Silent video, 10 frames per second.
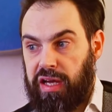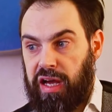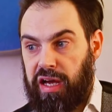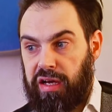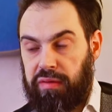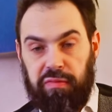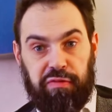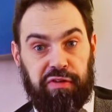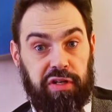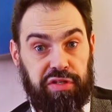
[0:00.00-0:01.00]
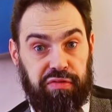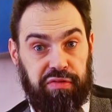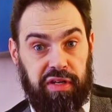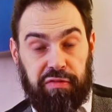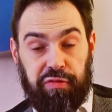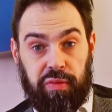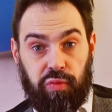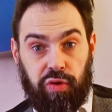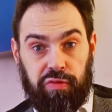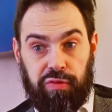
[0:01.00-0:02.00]
a philosophy, a
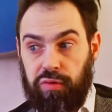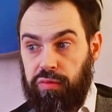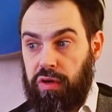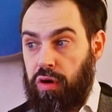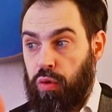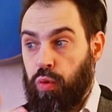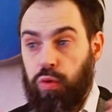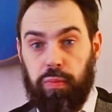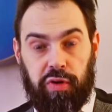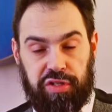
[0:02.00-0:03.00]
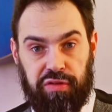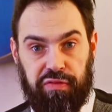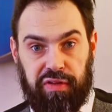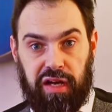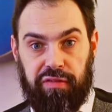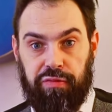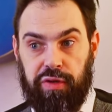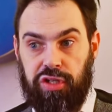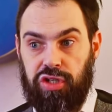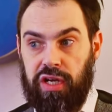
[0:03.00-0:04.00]
framework for all parts of life,
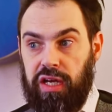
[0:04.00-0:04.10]
which